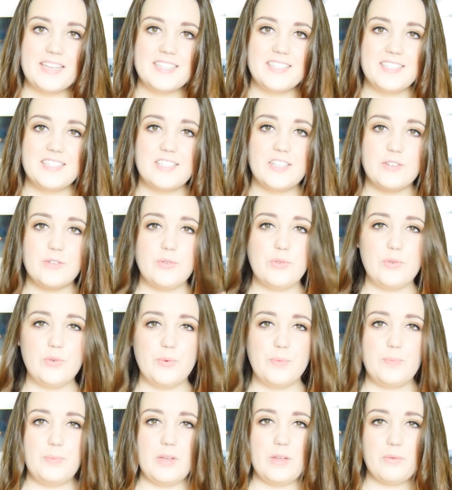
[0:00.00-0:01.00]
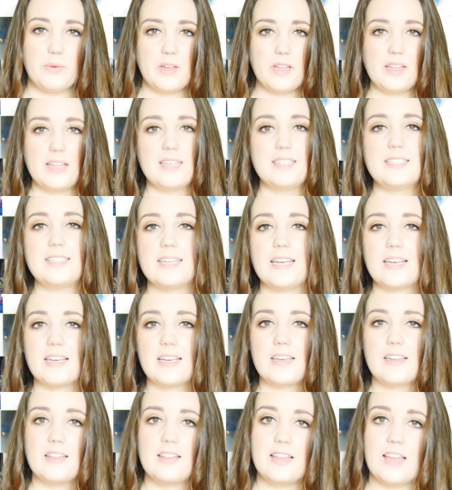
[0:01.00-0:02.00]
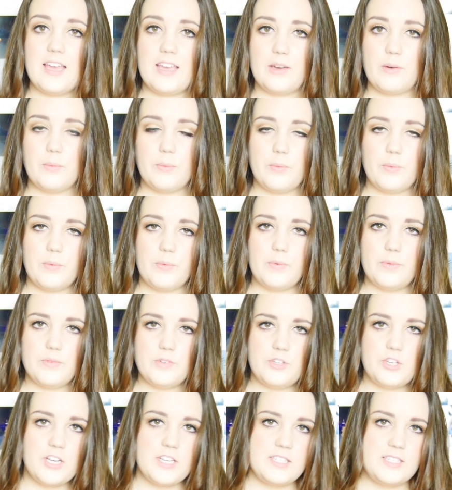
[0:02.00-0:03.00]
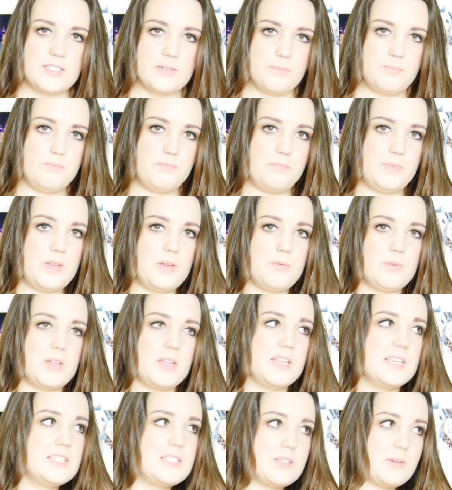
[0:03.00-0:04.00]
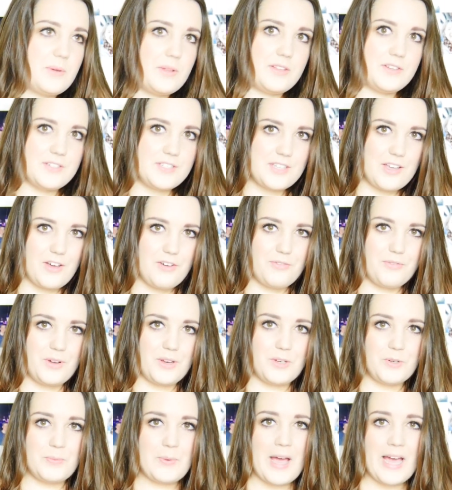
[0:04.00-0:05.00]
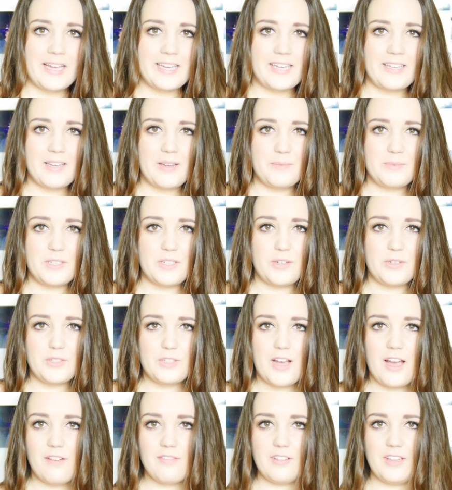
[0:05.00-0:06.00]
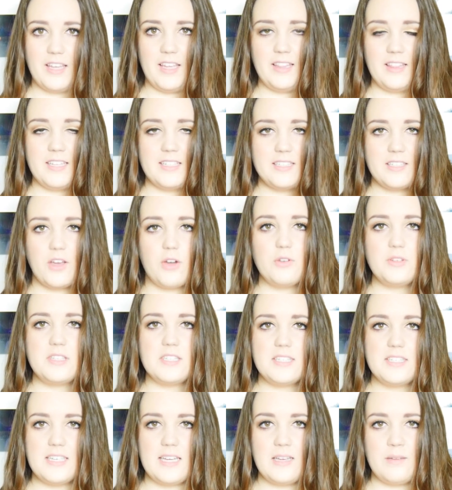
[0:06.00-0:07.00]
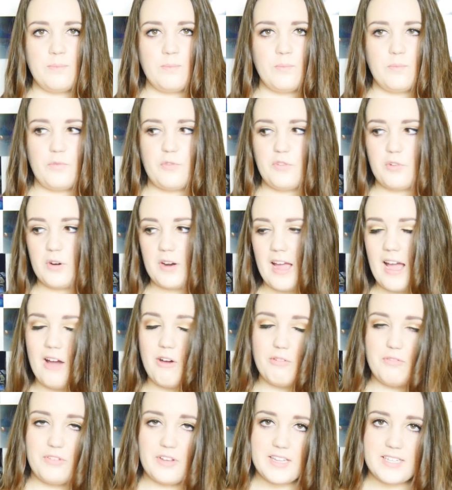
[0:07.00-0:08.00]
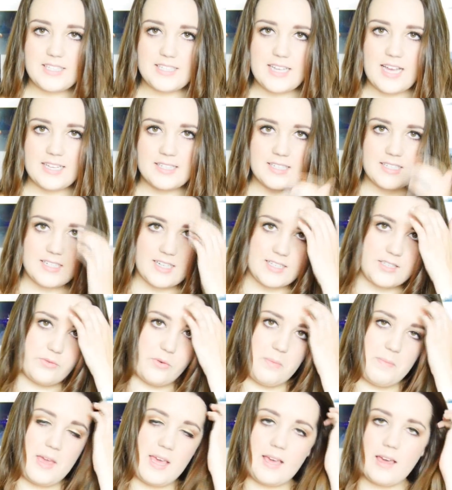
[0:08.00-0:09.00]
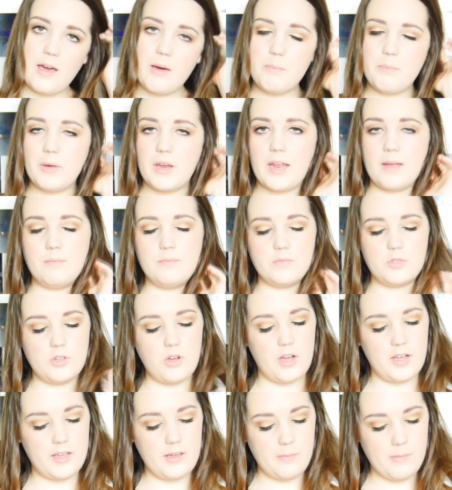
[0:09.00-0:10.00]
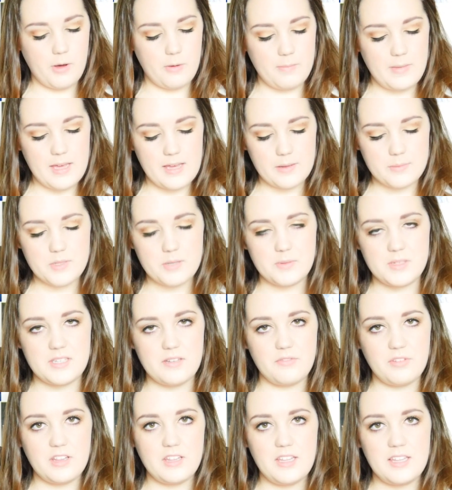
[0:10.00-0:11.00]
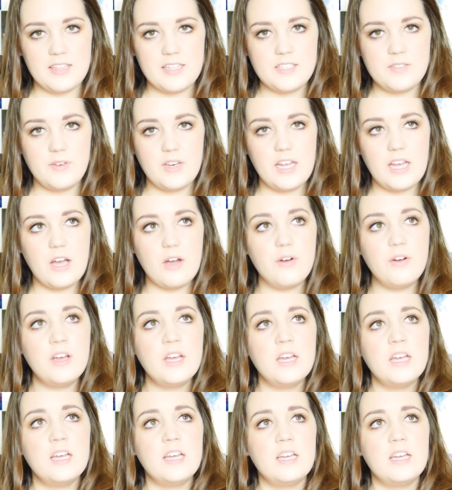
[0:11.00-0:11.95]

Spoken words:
is to be realistic. Like, just be realistic with yourself when you're packing up to go traveling. This goes the same for outfits as it does for makeup, but I'm talking about makeup specifically in this video.